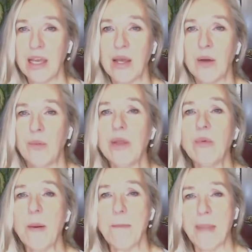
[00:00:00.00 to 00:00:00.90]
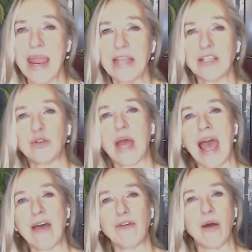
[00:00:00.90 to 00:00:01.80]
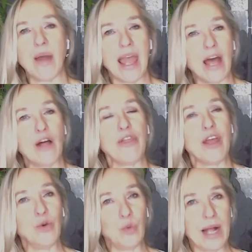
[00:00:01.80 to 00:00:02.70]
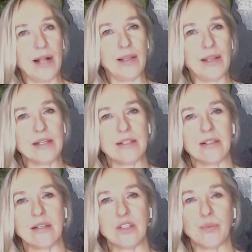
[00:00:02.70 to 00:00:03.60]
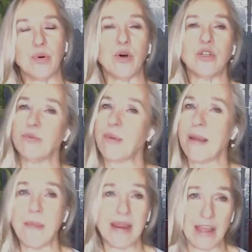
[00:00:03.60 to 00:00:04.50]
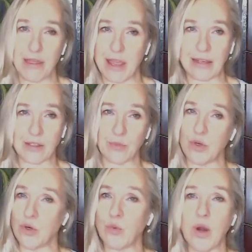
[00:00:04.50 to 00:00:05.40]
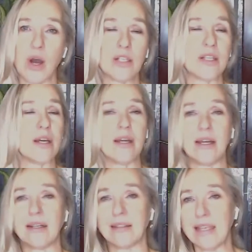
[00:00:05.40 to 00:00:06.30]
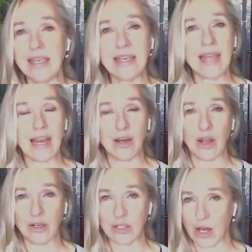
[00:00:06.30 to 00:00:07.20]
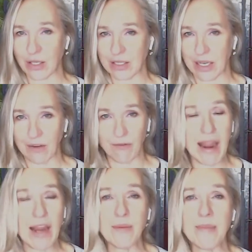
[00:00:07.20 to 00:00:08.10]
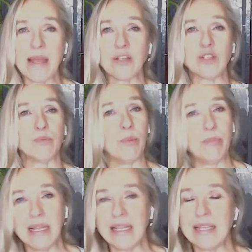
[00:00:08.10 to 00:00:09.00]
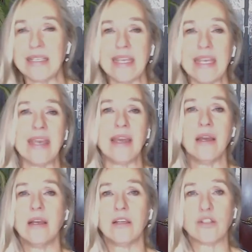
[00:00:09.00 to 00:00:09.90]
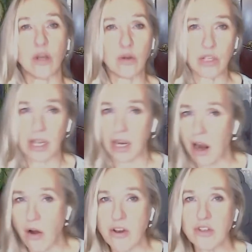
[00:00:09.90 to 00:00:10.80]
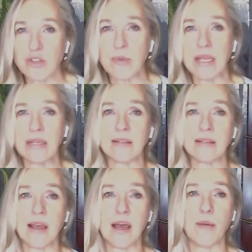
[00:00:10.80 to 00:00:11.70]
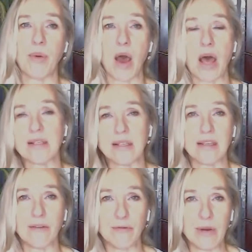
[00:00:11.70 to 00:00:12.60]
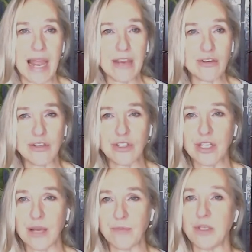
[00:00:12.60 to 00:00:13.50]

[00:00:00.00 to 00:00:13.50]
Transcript: We were made to have our health and wellness supported by many things: pure water, a clean and non-toxic environment, mobility, social encouragement, positive relationships, a